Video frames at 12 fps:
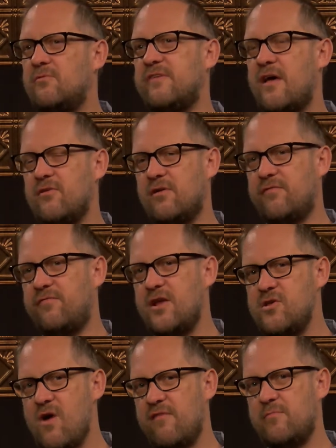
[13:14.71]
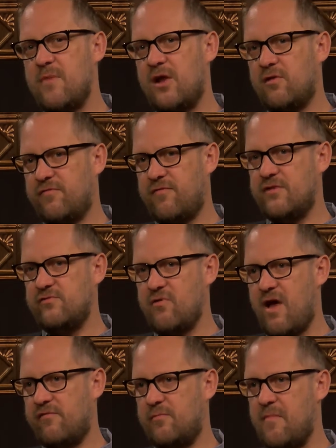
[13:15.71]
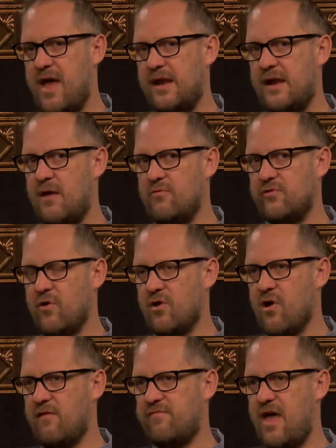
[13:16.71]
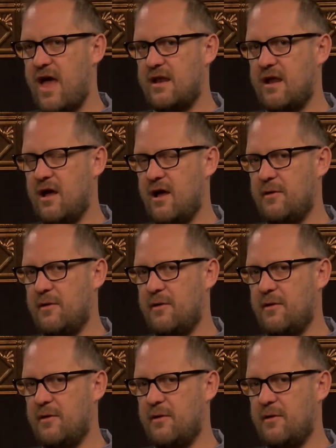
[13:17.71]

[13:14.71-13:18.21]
was either a friend you haven't met or friends you haven't met, and I was going off that